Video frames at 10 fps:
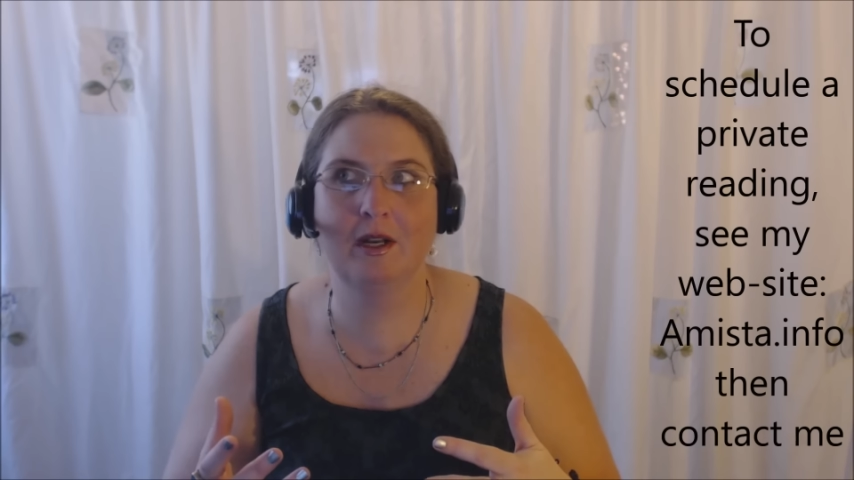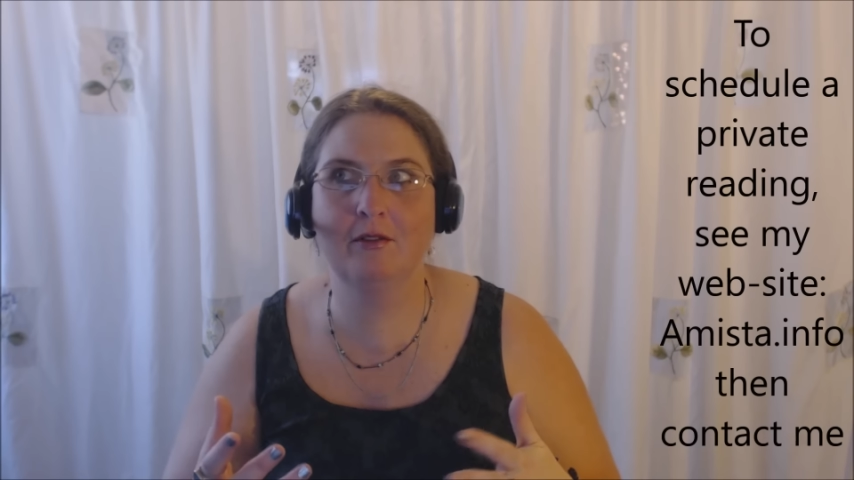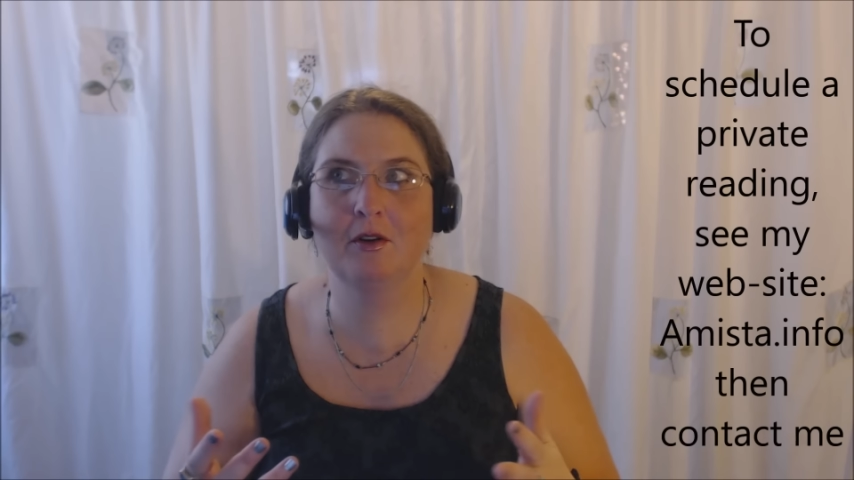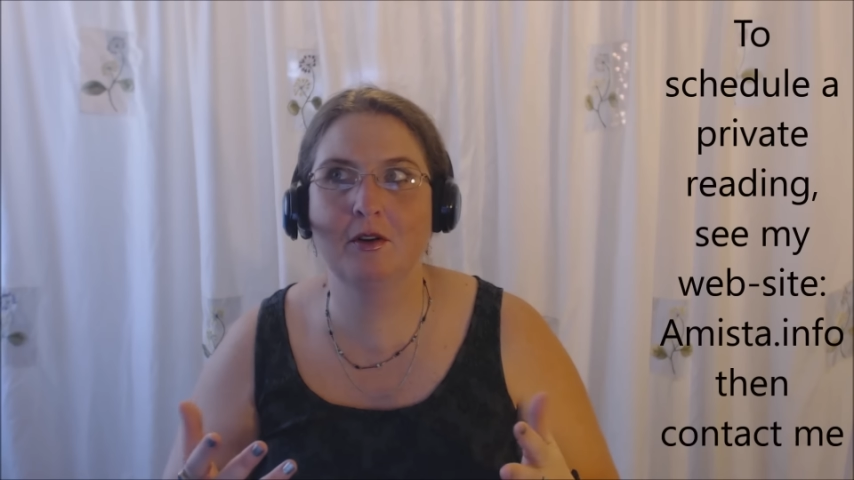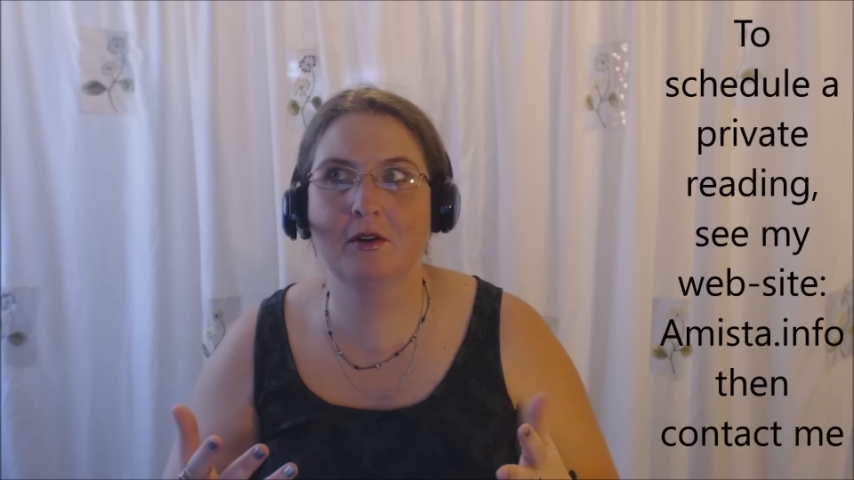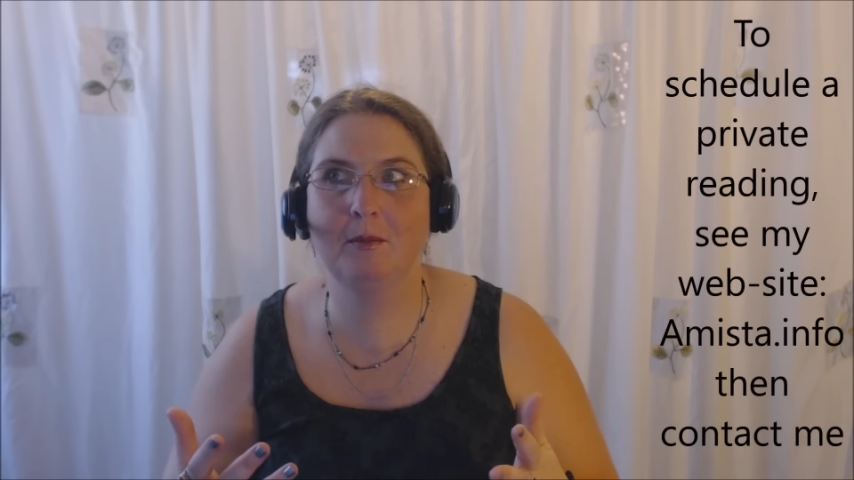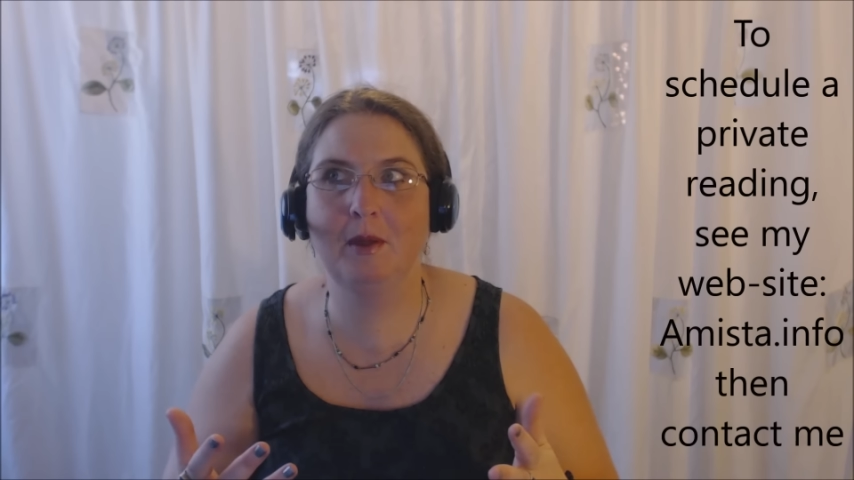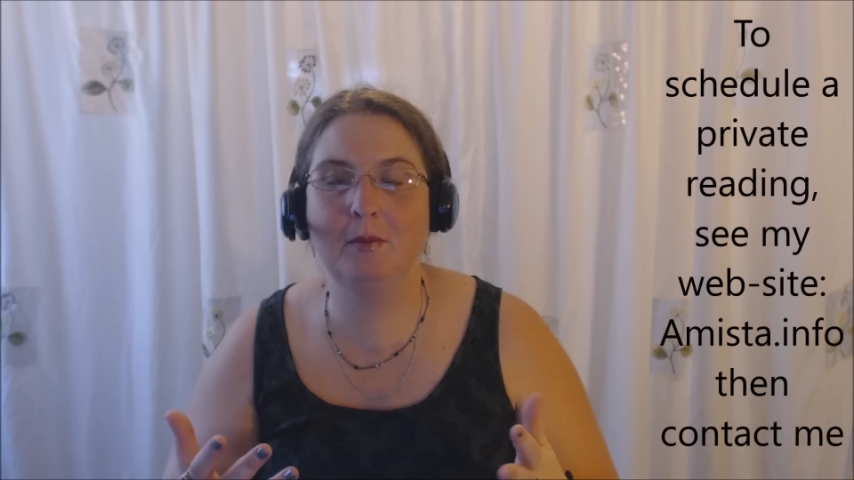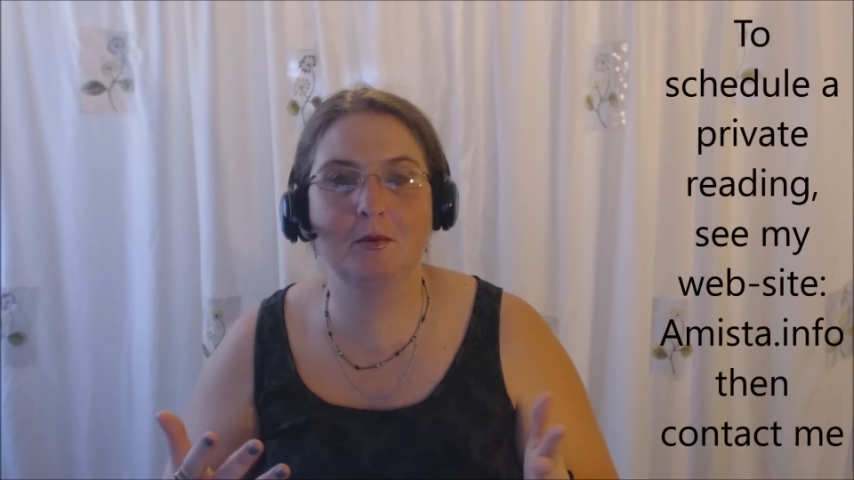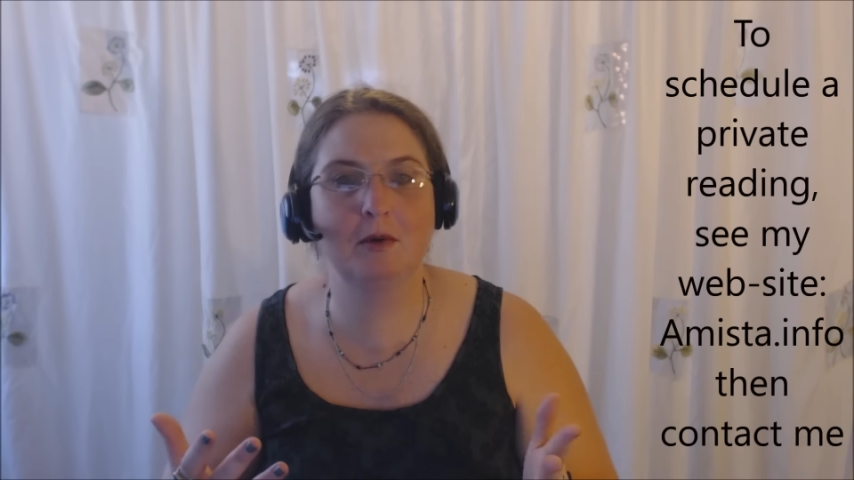whenever
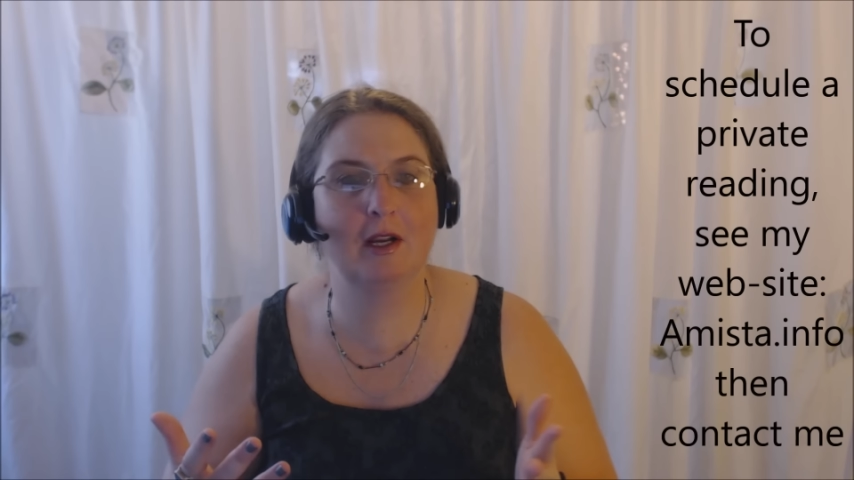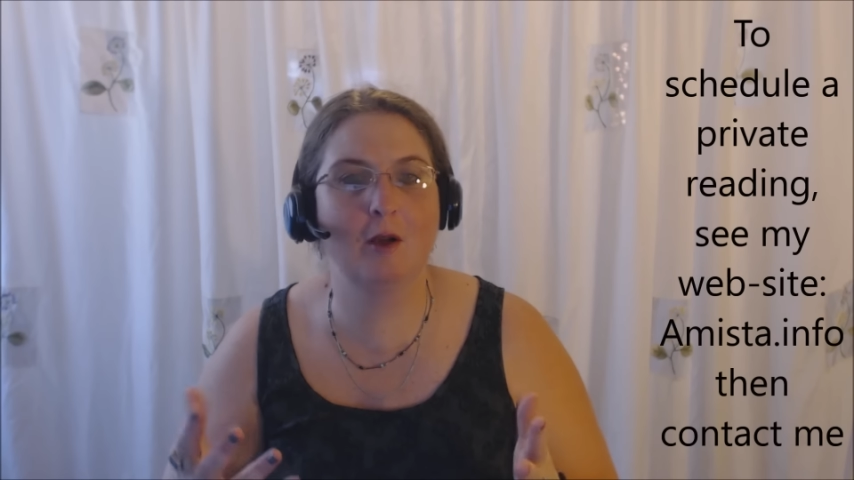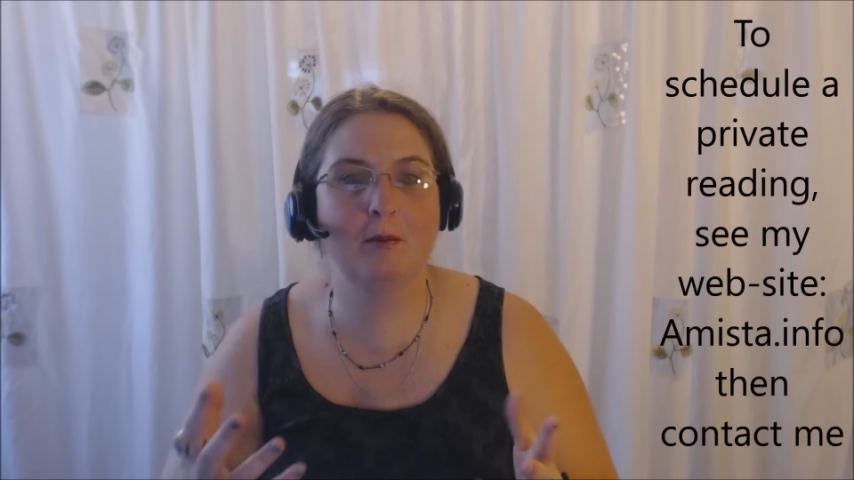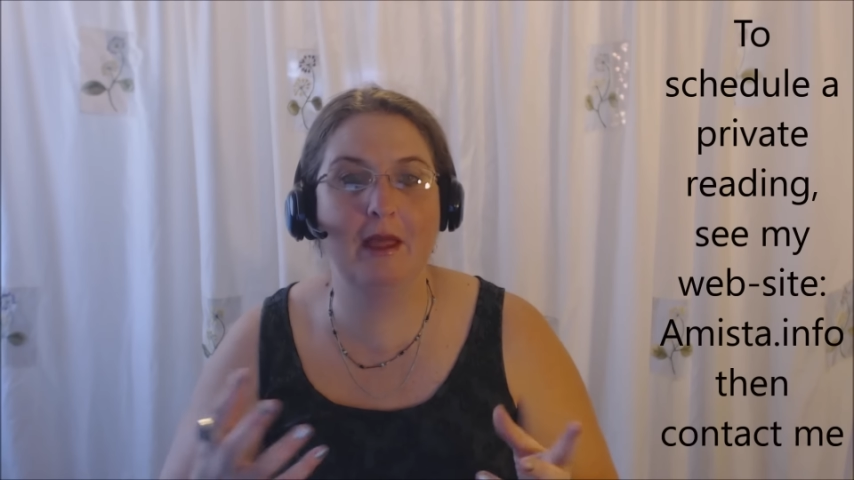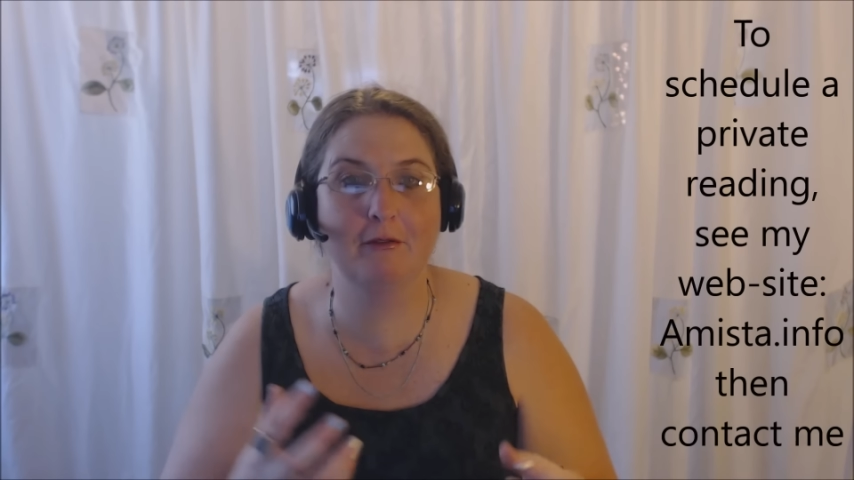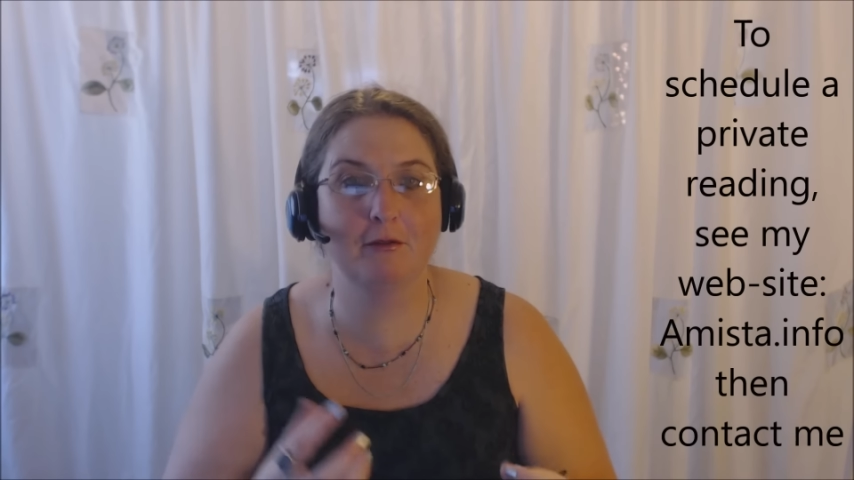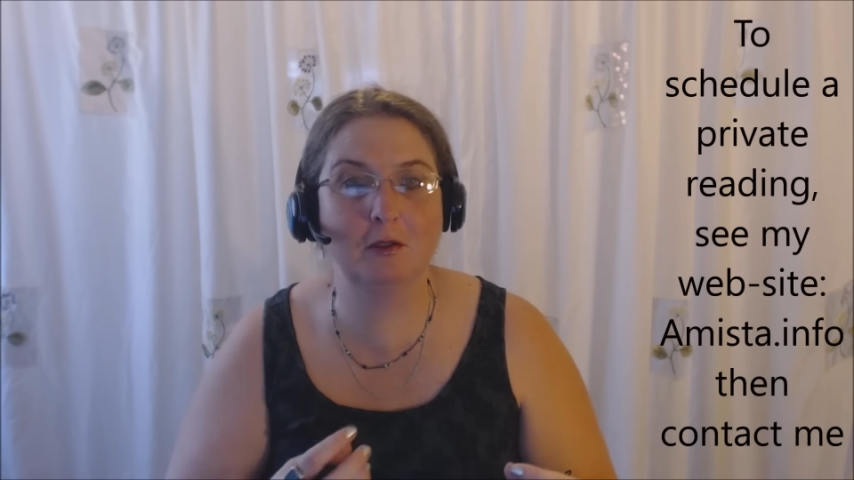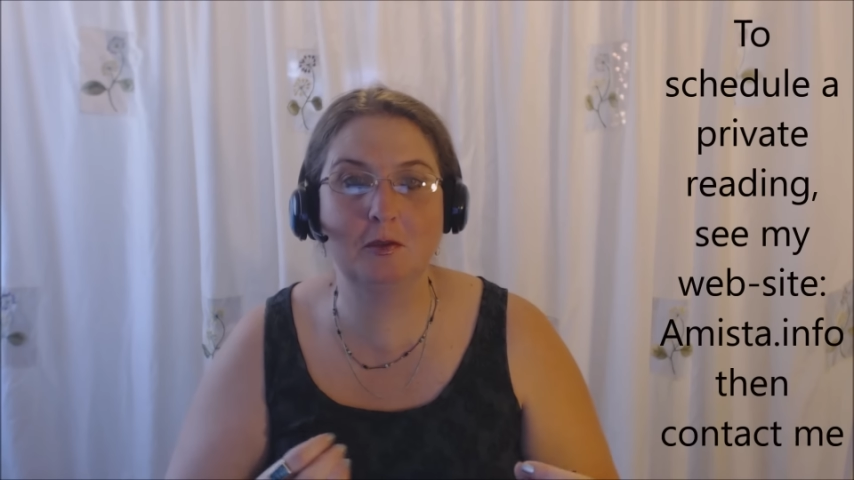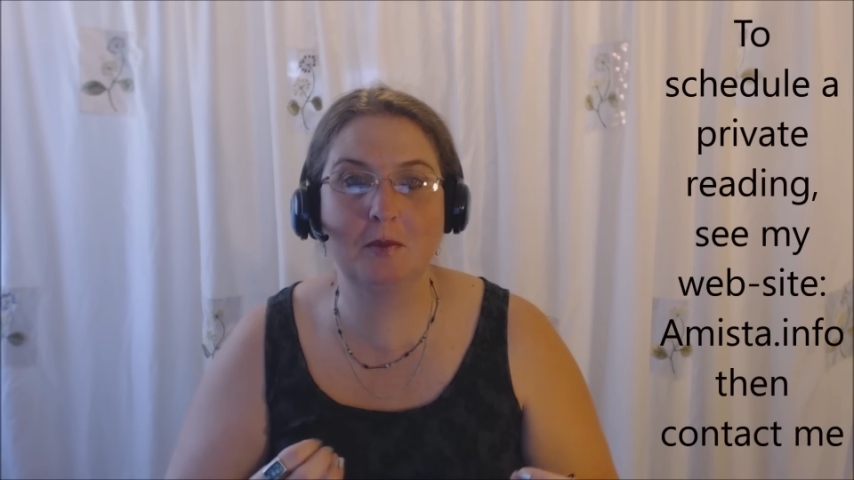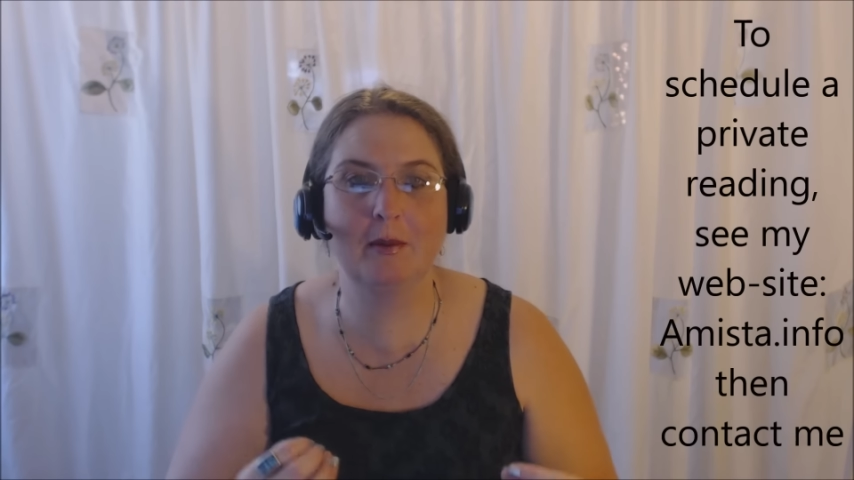people bring home that
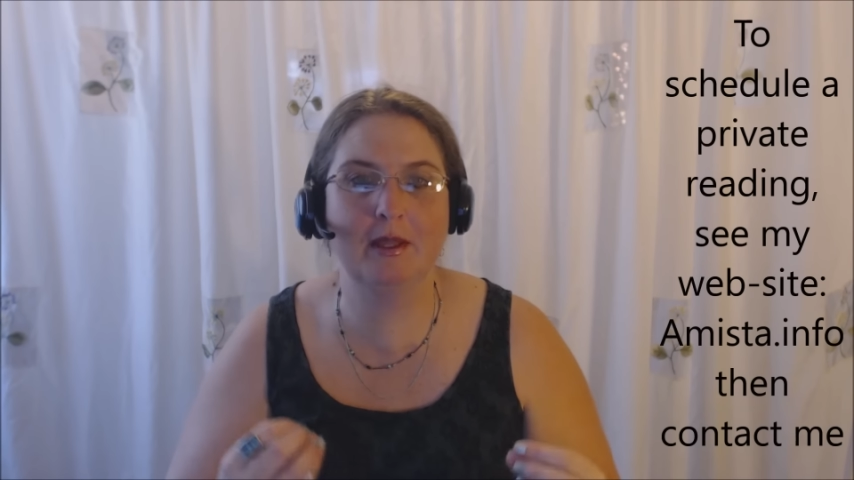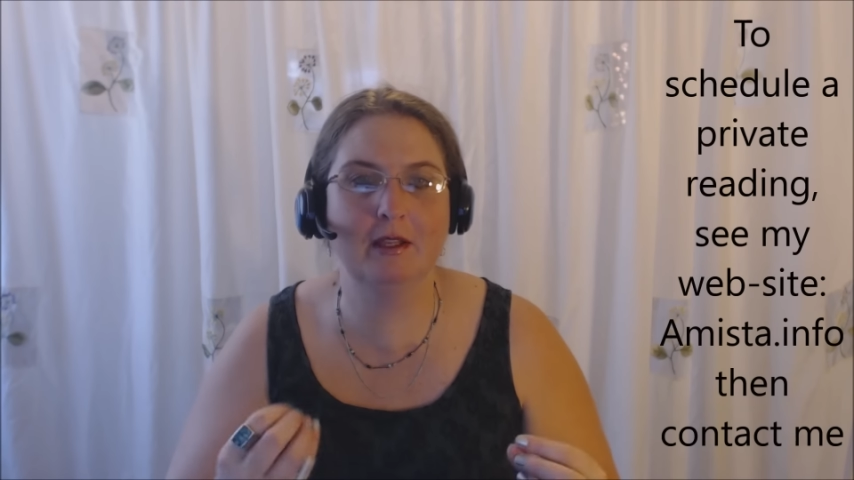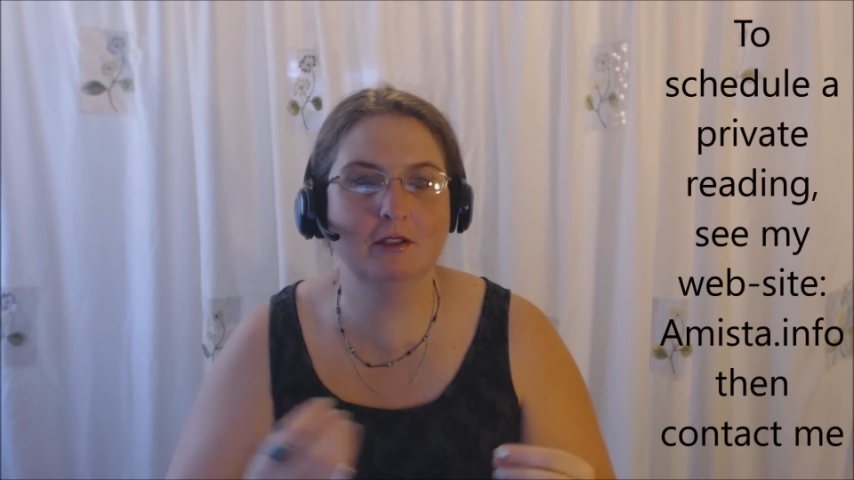first baby,